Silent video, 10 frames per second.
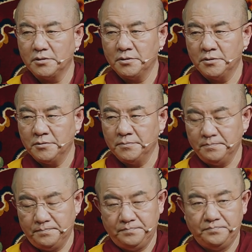of
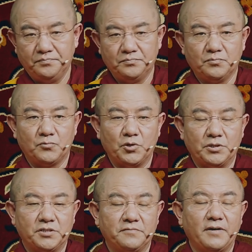you who are in
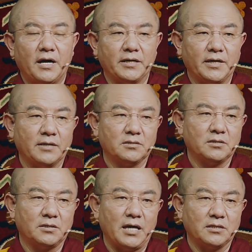this audience
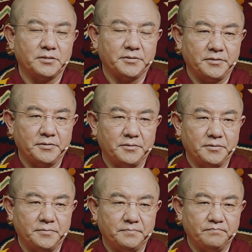are
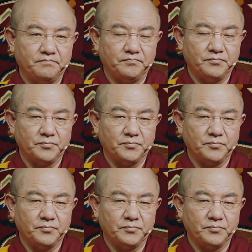scholars.